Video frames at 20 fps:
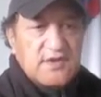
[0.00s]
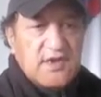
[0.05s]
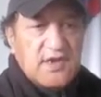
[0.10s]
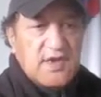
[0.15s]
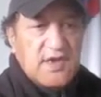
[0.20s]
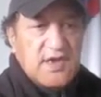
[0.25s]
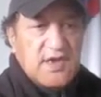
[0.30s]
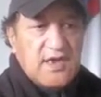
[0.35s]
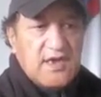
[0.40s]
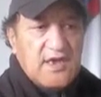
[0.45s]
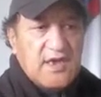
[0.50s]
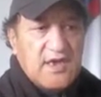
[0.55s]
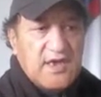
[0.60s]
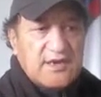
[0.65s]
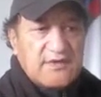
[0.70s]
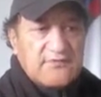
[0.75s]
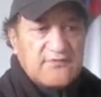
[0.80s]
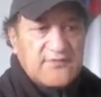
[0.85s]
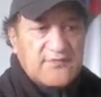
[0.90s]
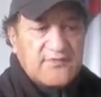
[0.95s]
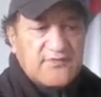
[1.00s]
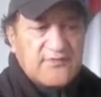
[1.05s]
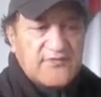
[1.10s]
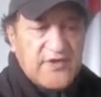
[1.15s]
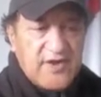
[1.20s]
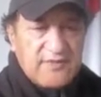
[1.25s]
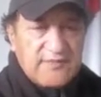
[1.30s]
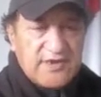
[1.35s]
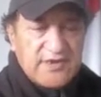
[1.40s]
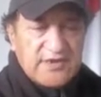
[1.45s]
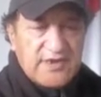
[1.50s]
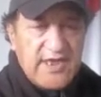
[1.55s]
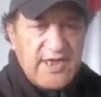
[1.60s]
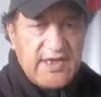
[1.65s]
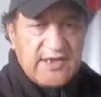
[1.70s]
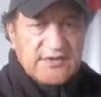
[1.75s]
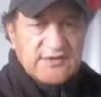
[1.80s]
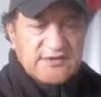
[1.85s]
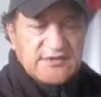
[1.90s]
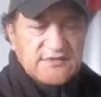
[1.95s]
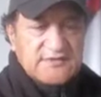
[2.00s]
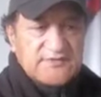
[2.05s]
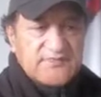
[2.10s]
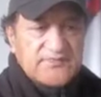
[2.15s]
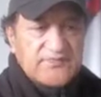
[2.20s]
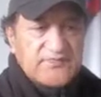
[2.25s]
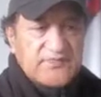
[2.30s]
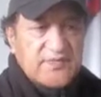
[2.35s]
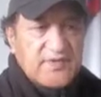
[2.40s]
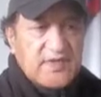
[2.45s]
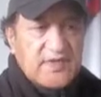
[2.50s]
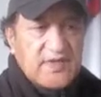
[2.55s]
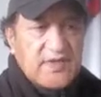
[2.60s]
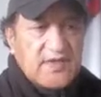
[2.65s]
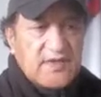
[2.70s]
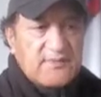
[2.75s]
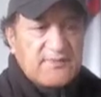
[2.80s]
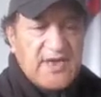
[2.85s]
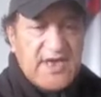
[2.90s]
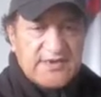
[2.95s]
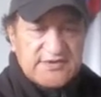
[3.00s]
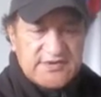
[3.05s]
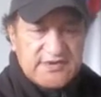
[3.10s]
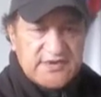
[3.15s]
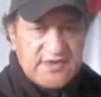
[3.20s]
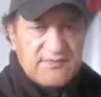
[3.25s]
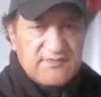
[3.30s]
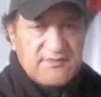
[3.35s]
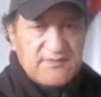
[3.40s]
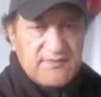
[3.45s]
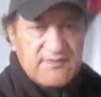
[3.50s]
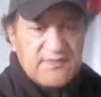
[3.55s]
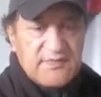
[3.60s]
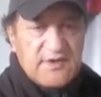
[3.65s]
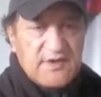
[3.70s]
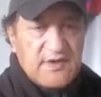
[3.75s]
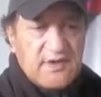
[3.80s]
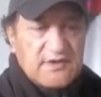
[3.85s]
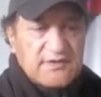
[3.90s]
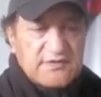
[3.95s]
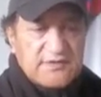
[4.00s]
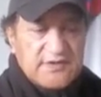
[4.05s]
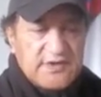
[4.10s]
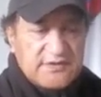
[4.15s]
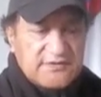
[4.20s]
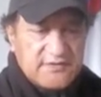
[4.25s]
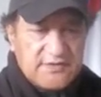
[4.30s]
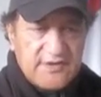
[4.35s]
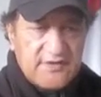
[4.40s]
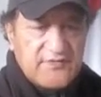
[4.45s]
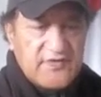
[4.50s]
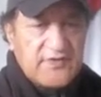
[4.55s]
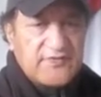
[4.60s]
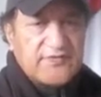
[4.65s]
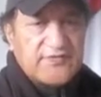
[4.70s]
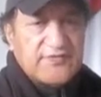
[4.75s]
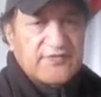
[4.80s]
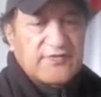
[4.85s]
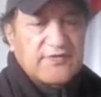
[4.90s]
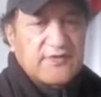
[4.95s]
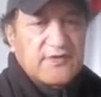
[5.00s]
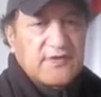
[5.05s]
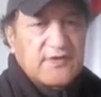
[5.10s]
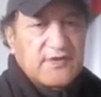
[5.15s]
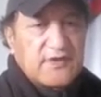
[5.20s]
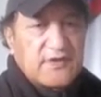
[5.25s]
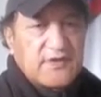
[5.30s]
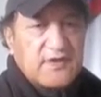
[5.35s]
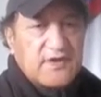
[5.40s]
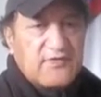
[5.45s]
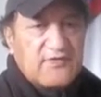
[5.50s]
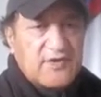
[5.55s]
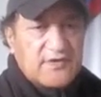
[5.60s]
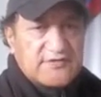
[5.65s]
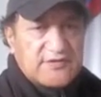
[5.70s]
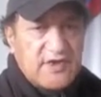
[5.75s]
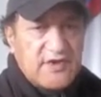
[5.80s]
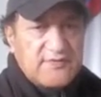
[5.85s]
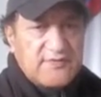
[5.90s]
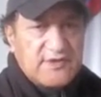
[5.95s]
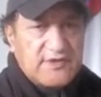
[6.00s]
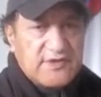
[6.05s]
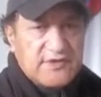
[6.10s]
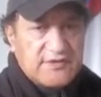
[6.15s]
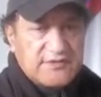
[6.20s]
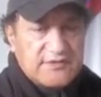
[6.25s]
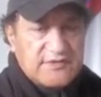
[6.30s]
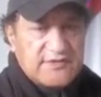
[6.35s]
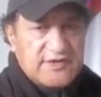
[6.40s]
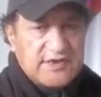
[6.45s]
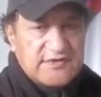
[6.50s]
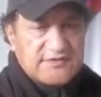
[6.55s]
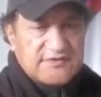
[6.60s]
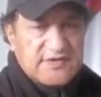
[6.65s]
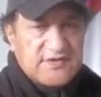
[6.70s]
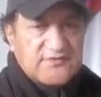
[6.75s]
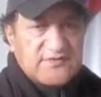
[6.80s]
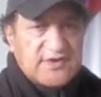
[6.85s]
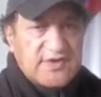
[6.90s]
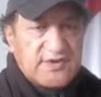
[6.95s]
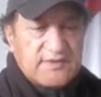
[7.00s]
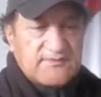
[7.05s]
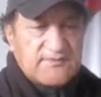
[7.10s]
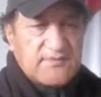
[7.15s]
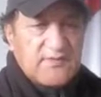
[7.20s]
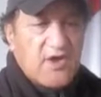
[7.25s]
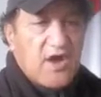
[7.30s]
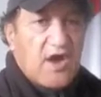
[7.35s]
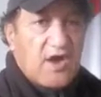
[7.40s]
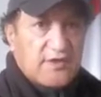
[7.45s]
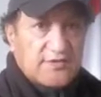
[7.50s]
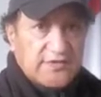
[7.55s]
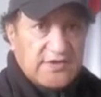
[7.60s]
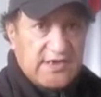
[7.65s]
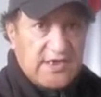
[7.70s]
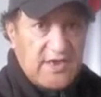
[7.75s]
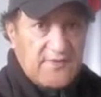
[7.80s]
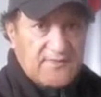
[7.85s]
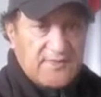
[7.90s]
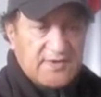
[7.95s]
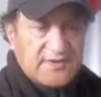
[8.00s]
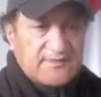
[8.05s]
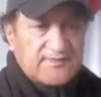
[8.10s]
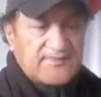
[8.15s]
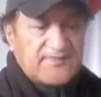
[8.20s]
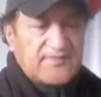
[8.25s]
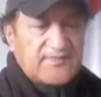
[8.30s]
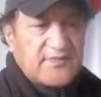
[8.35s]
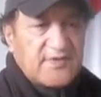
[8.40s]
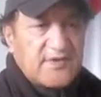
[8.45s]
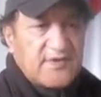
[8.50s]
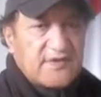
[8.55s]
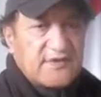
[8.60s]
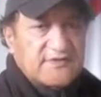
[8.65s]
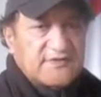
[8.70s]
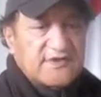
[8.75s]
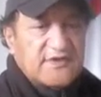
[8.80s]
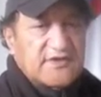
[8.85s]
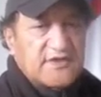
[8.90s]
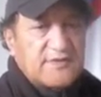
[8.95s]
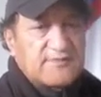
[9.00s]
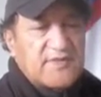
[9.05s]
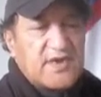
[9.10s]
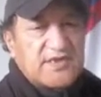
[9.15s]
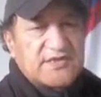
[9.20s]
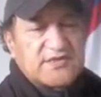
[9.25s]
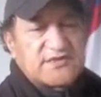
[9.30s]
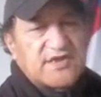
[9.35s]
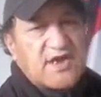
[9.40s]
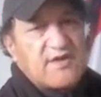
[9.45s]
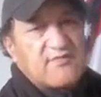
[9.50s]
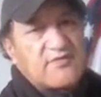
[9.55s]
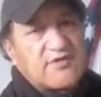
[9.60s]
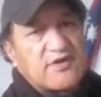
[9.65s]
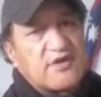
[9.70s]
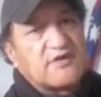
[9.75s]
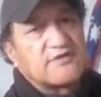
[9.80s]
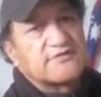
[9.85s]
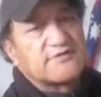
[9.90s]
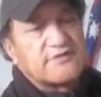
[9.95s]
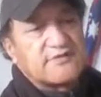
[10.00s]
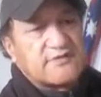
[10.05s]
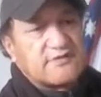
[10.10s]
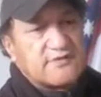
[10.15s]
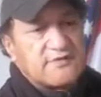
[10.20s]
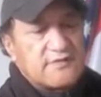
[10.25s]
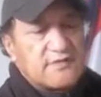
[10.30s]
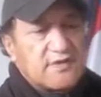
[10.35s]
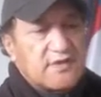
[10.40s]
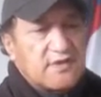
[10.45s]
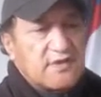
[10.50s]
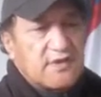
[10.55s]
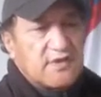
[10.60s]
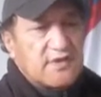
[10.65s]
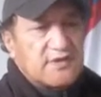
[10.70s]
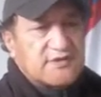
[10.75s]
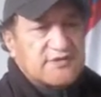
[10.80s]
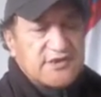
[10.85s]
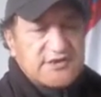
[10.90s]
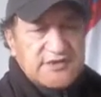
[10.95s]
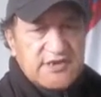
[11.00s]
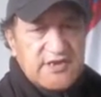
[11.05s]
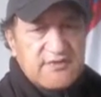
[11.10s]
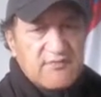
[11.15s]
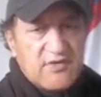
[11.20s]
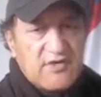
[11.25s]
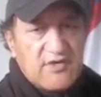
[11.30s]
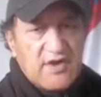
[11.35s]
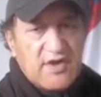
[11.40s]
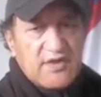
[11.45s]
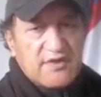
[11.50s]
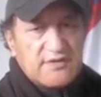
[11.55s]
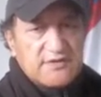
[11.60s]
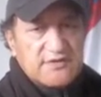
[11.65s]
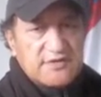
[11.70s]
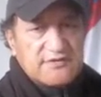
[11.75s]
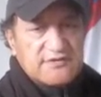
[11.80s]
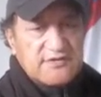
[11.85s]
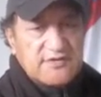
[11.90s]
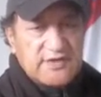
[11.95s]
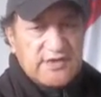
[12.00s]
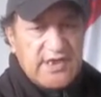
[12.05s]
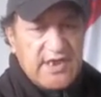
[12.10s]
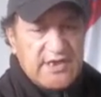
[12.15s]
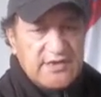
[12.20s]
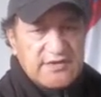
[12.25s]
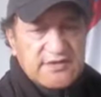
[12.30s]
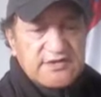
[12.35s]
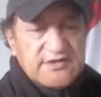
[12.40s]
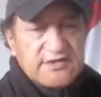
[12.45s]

uh, and framing the acts, passing them on the 25th of October 2017 on the government. So that by the time we got to Te Marai on the 28th,